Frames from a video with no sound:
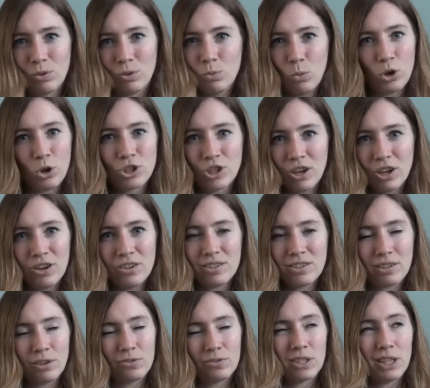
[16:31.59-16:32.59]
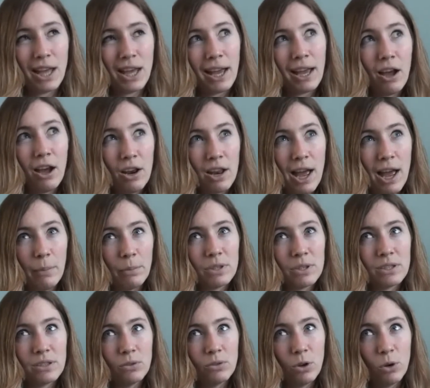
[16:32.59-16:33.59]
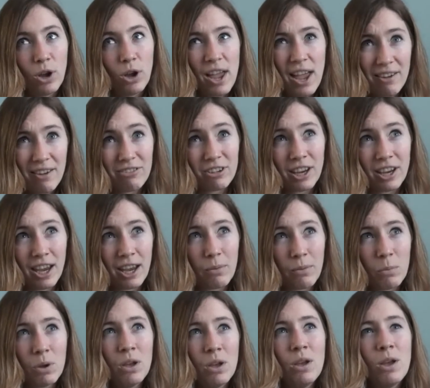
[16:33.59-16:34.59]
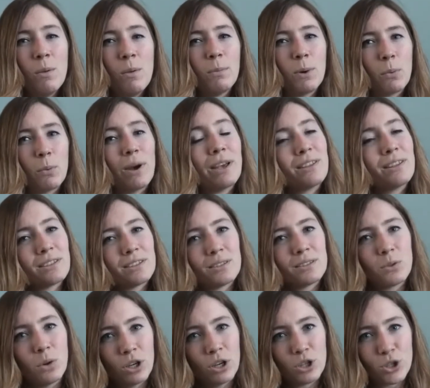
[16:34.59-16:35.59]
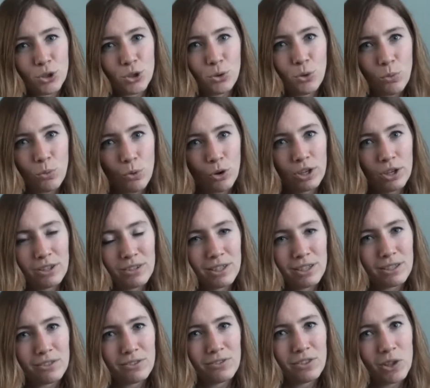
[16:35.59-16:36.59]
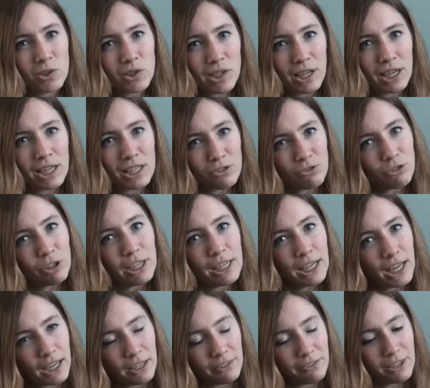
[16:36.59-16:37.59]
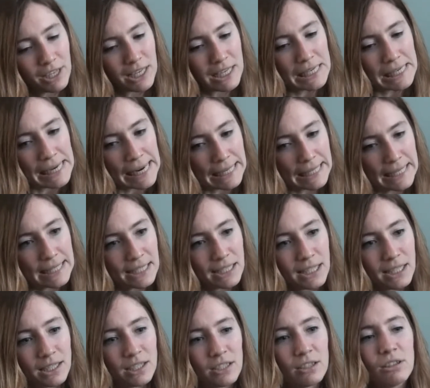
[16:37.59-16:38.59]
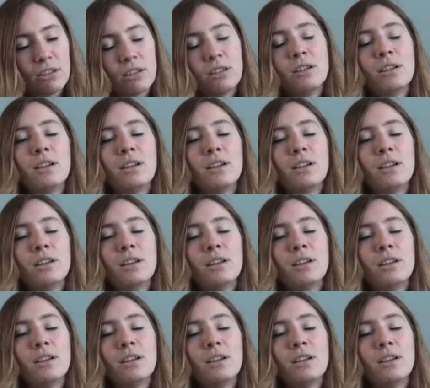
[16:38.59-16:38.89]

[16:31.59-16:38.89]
watch those. And obviously that kind of happens in every game, but where this is quite a short one, it just feels like it's really kind of condensed into